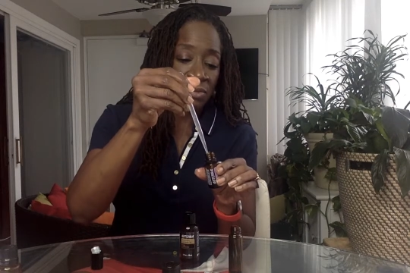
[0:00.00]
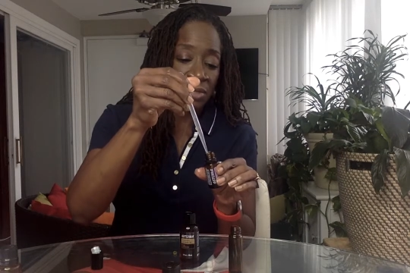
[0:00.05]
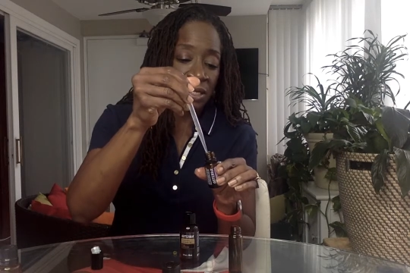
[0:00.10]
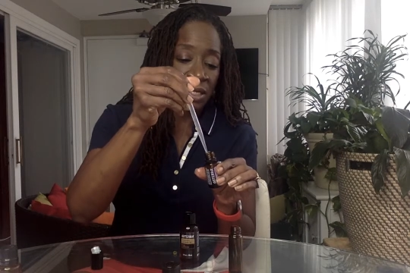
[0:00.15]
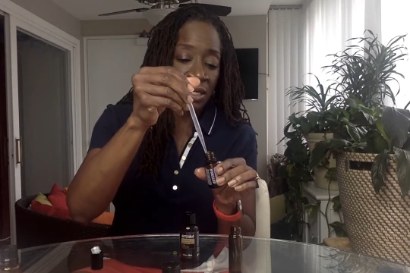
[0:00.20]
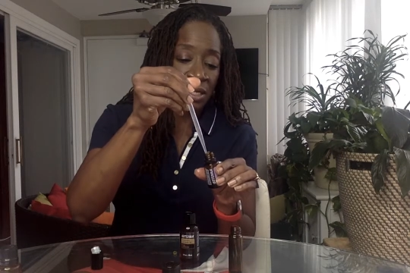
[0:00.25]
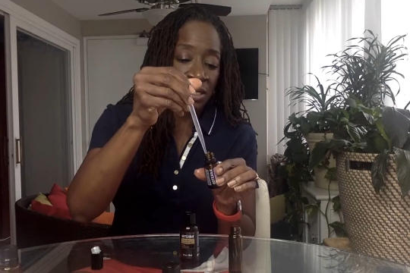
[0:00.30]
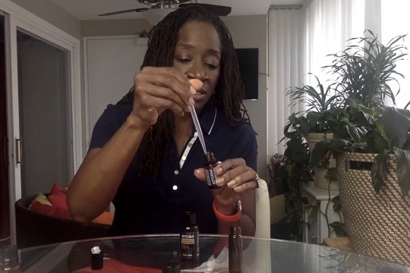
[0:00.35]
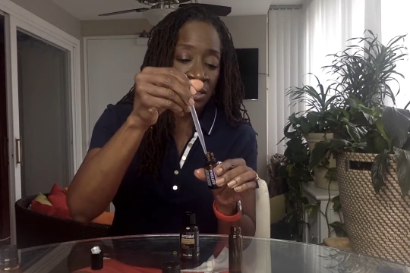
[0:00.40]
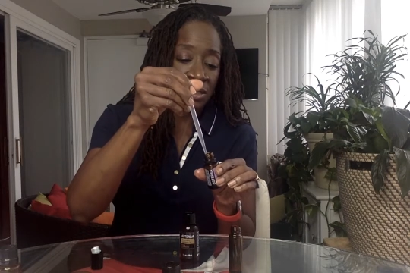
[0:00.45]

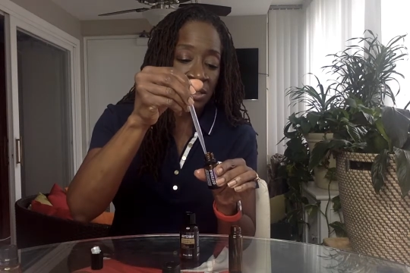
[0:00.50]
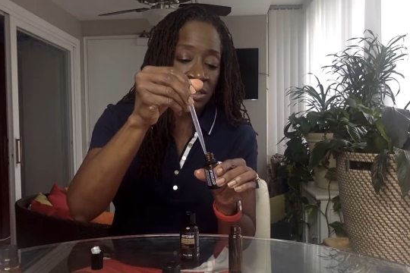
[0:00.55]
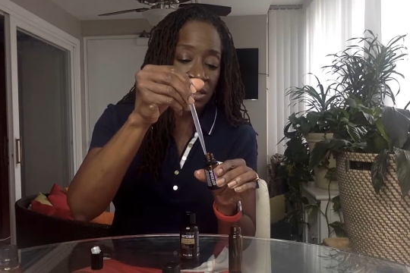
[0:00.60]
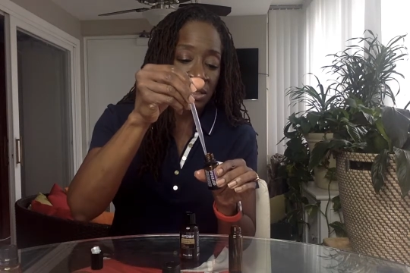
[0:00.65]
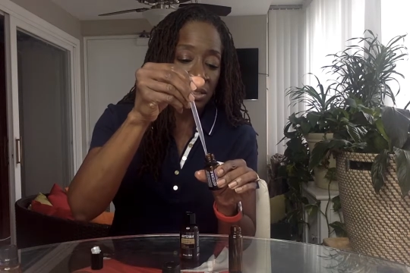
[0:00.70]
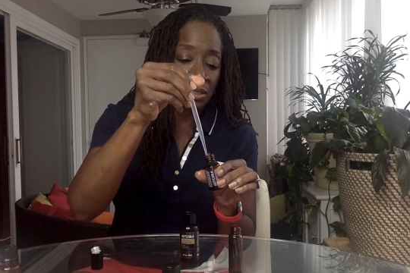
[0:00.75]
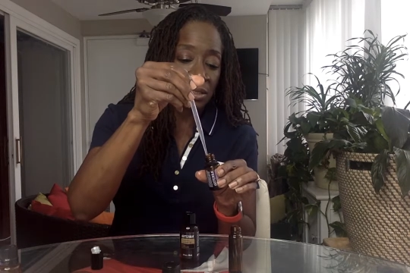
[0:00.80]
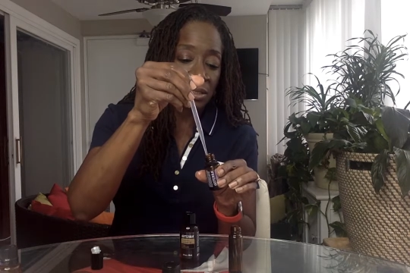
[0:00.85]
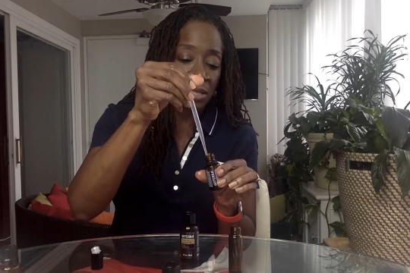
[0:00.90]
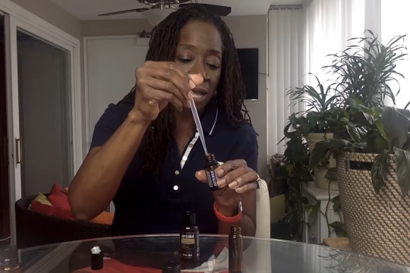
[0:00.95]

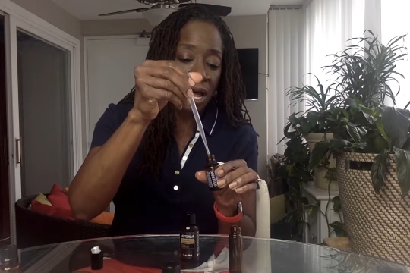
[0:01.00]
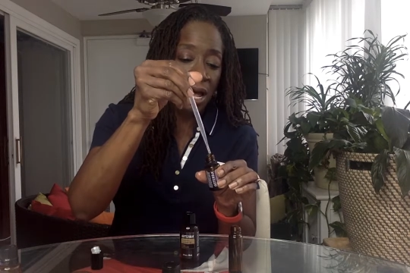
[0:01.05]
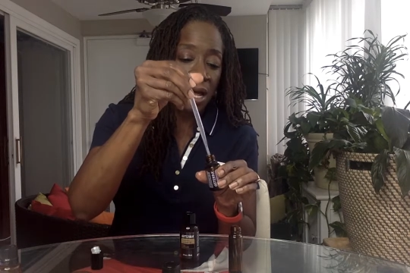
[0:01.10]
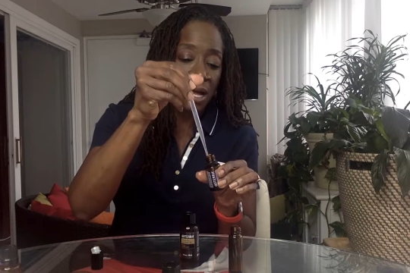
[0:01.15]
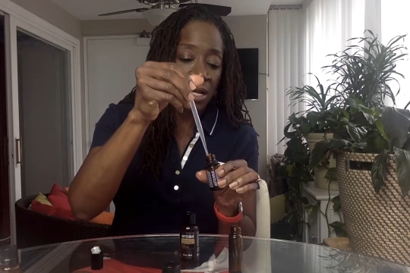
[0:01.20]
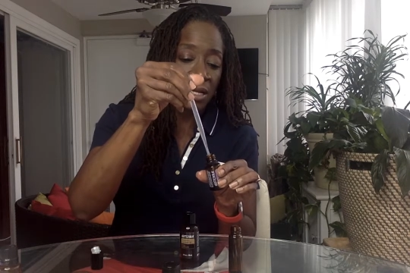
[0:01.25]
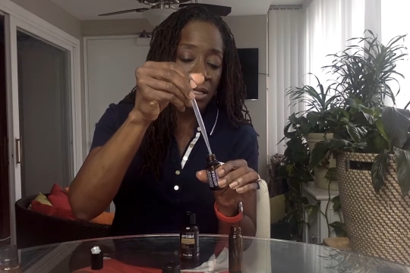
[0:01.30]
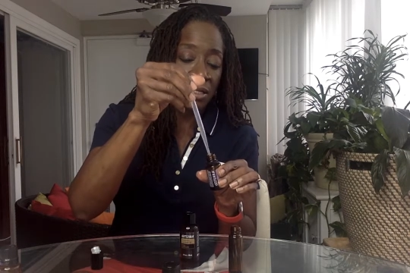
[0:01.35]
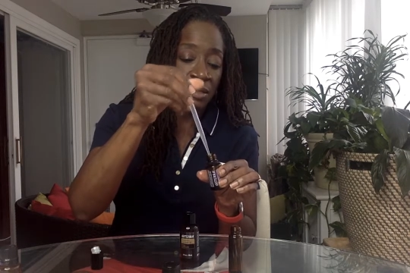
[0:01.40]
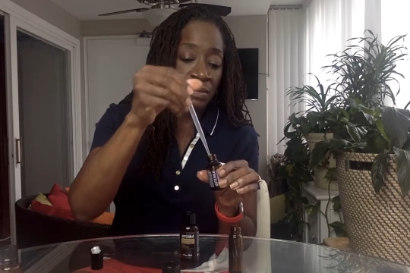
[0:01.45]

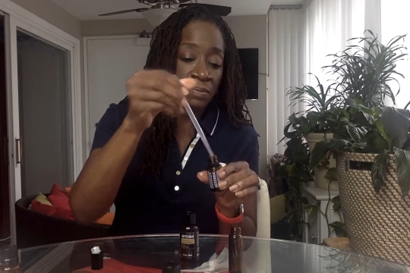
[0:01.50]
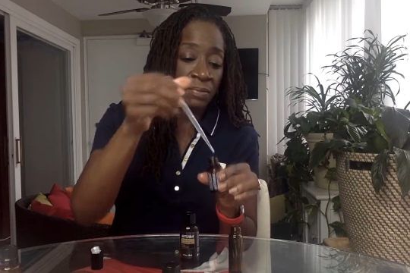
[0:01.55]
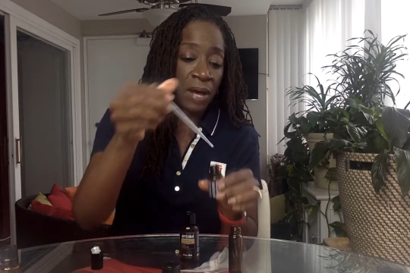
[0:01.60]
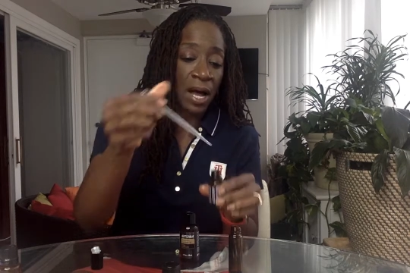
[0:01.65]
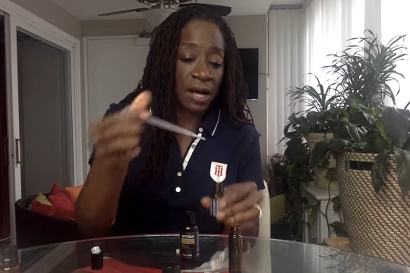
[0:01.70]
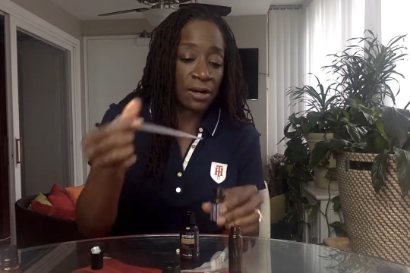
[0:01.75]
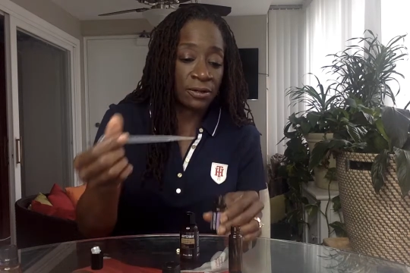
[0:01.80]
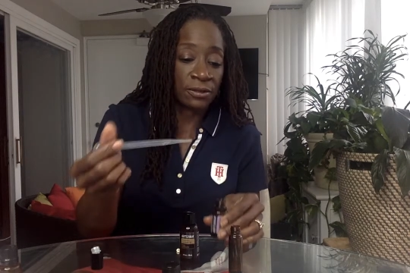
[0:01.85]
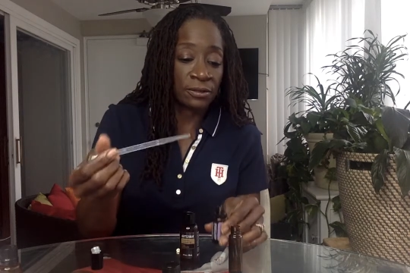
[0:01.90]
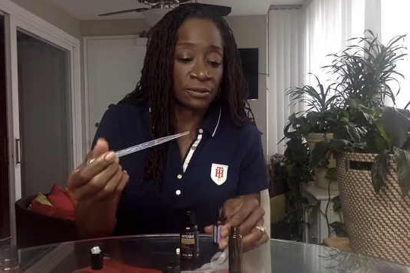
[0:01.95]
inside the
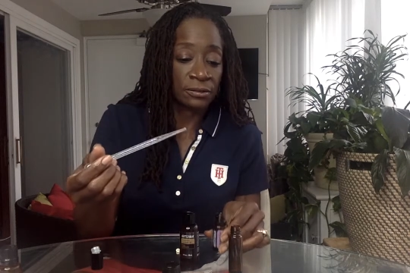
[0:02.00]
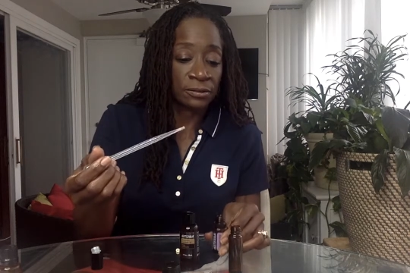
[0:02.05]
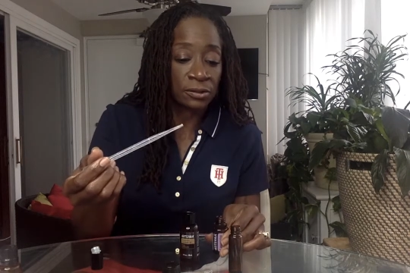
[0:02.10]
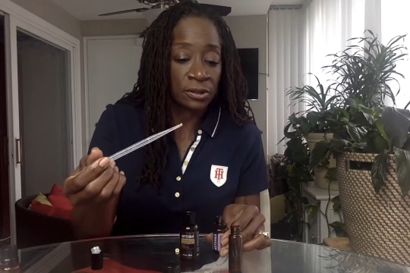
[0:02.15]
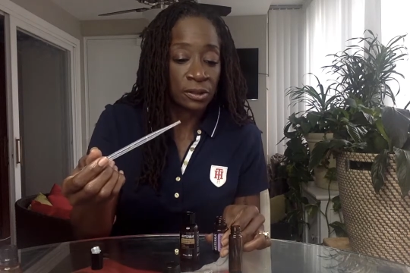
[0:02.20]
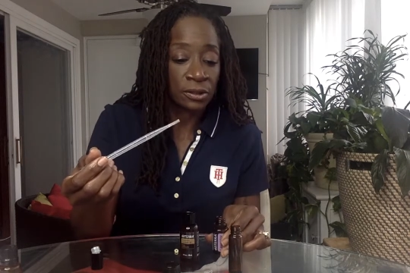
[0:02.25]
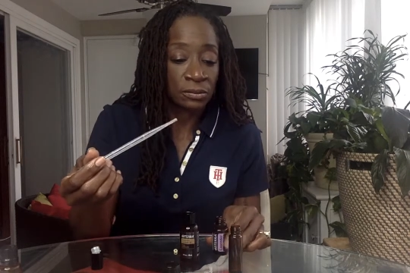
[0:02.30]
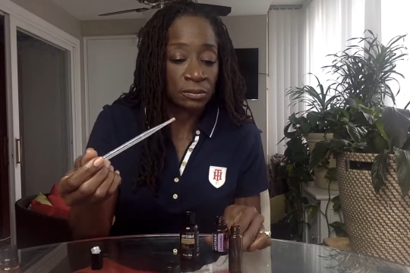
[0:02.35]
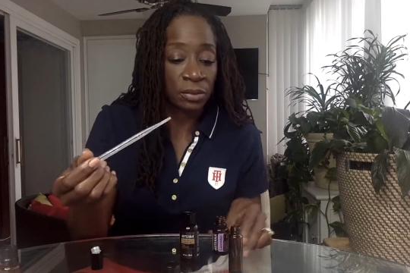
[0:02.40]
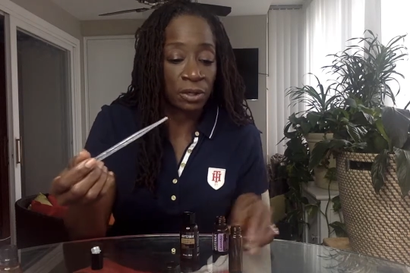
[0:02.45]
bottle.
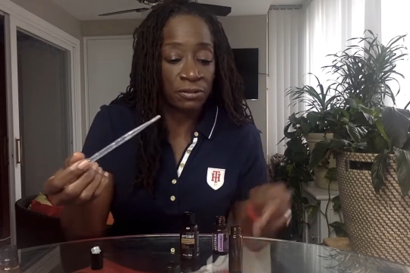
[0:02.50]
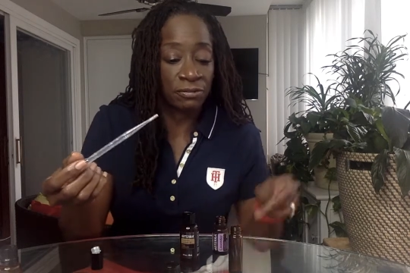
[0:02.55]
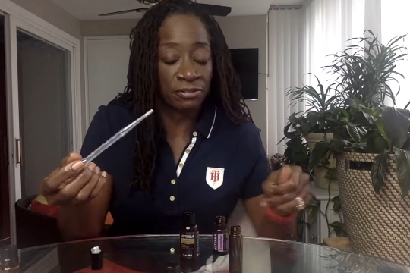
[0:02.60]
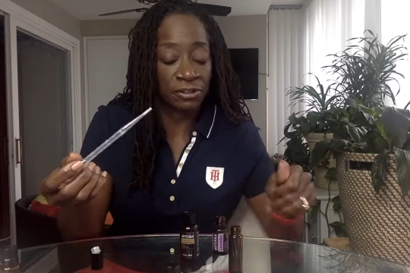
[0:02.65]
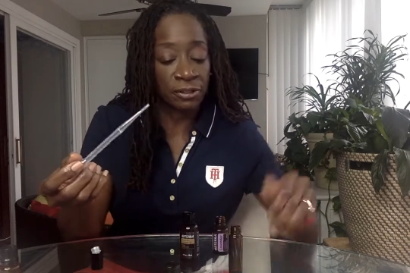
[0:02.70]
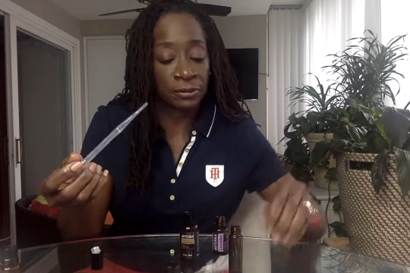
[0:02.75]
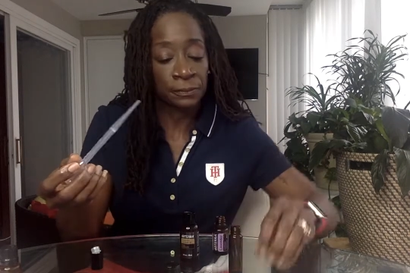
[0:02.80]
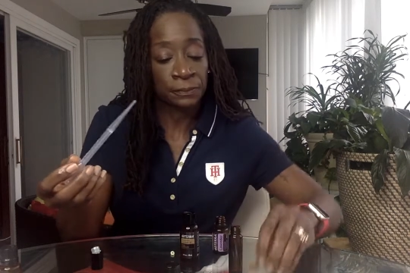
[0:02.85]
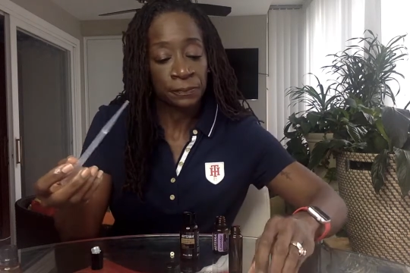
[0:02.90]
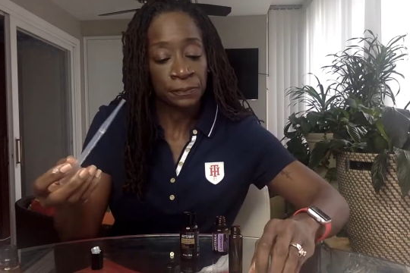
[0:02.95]
Perfect.